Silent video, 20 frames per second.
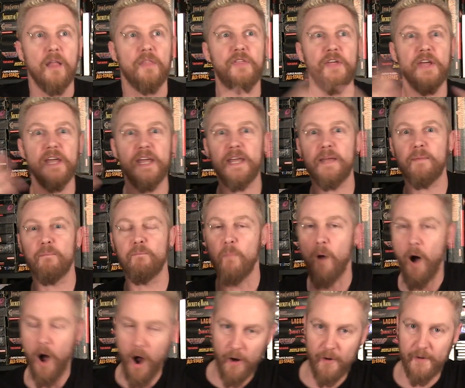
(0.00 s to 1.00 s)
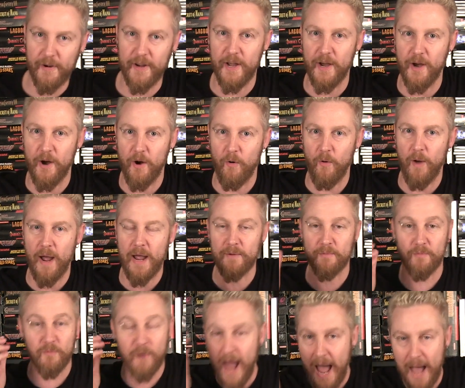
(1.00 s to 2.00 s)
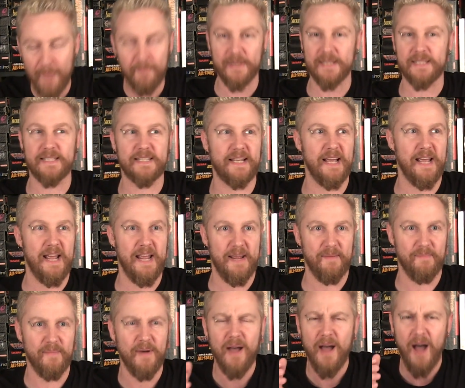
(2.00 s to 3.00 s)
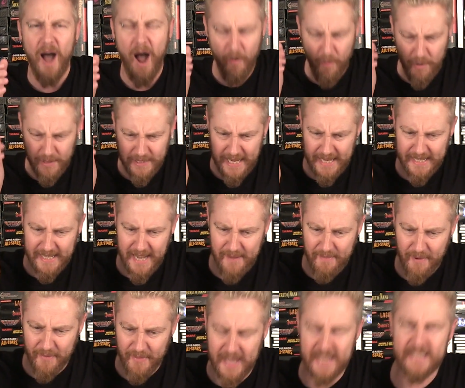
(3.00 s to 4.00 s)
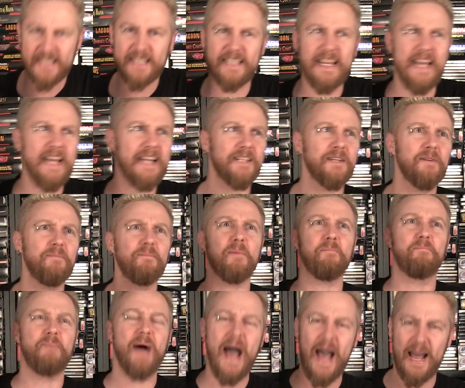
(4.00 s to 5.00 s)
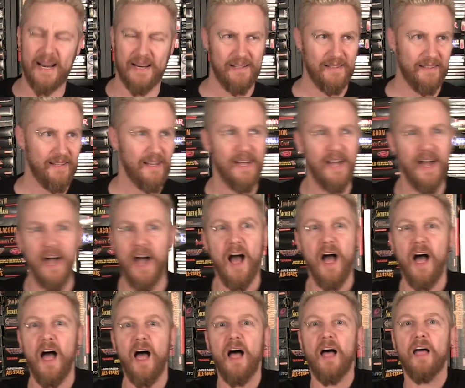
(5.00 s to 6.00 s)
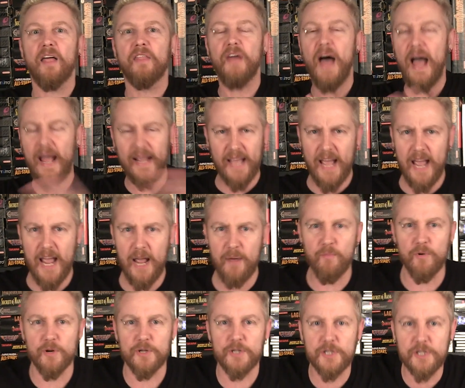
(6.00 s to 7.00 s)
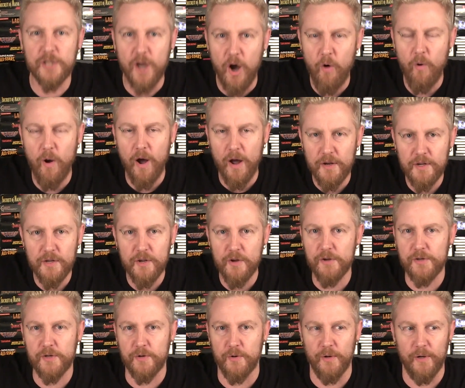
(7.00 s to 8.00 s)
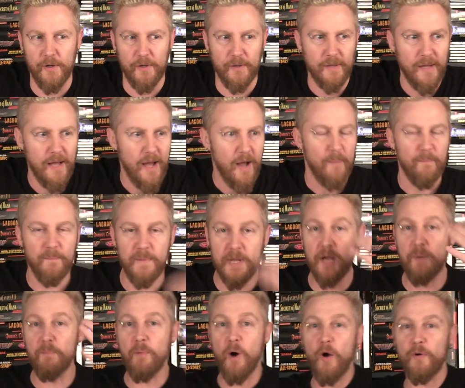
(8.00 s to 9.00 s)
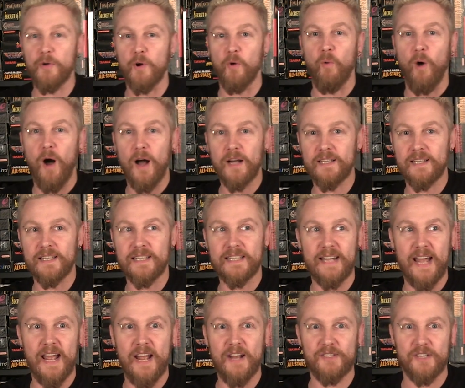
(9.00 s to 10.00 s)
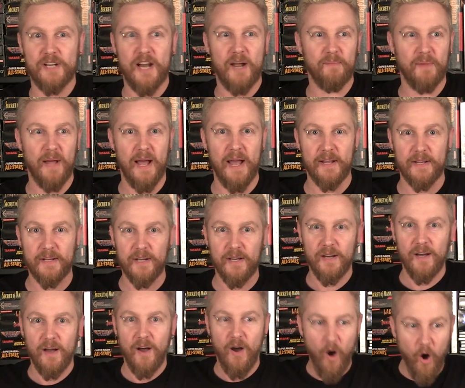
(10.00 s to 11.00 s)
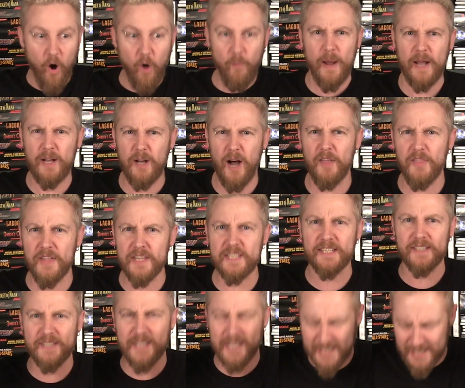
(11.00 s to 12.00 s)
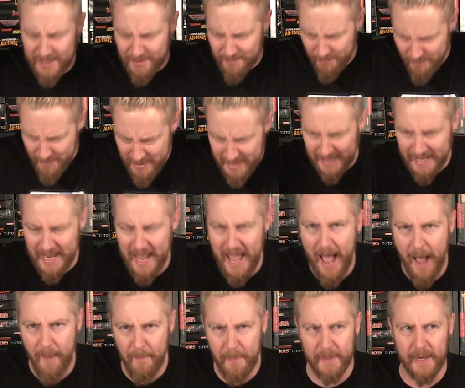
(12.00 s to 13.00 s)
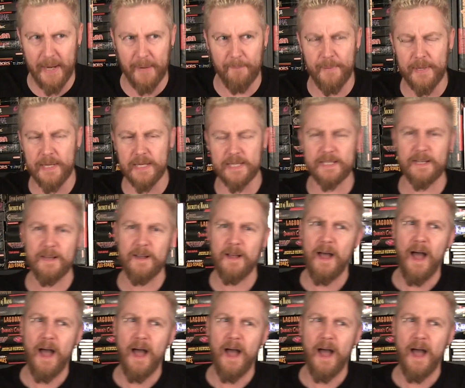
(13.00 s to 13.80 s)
The Mario and Rabbids game, uh, what's that name of that? It's Kingdom Battle. That game was so unusual. Miyamoto walks on stage and I'm like, oh my god, this this is really happening because